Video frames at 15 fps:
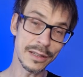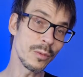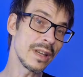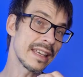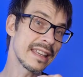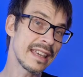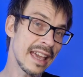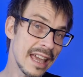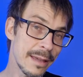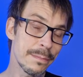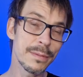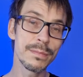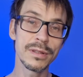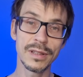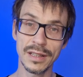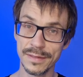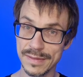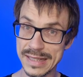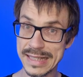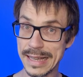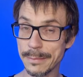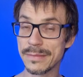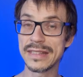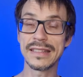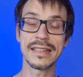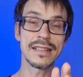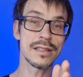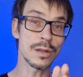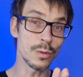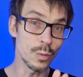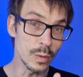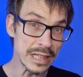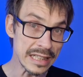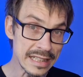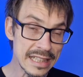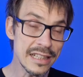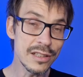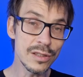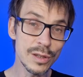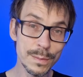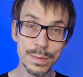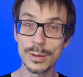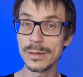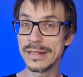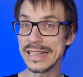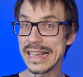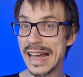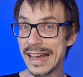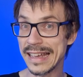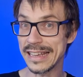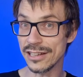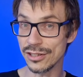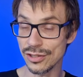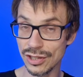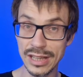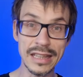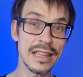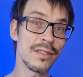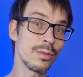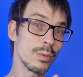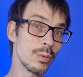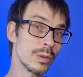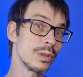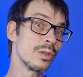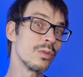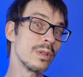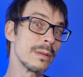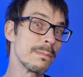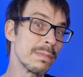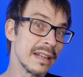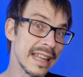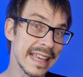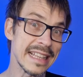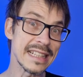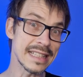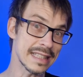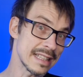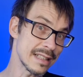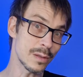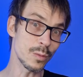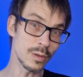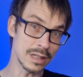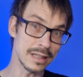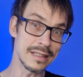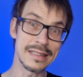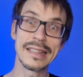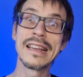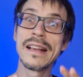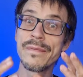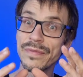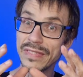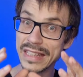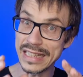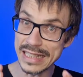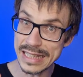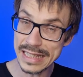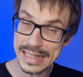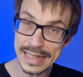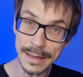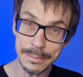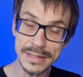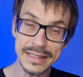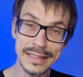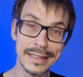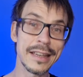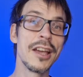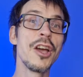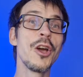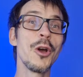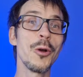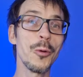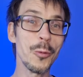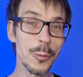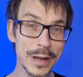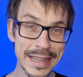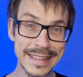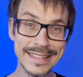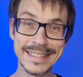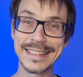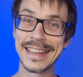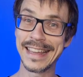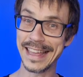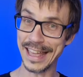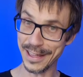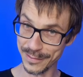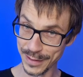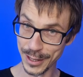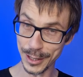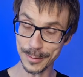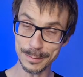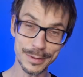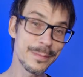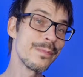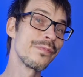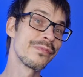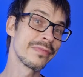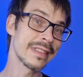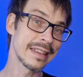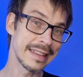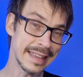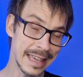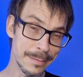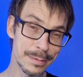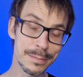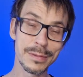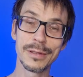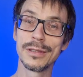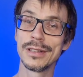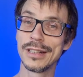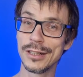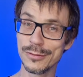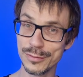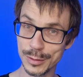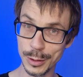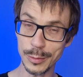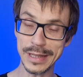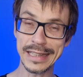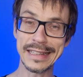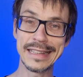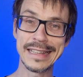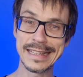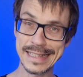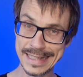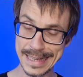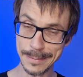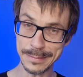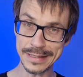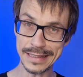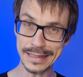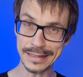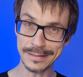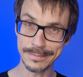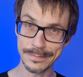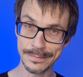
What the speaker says: We're capable of something, so we need to put the ing if we want to replace this word, this something, with a verb. Capable of doing something.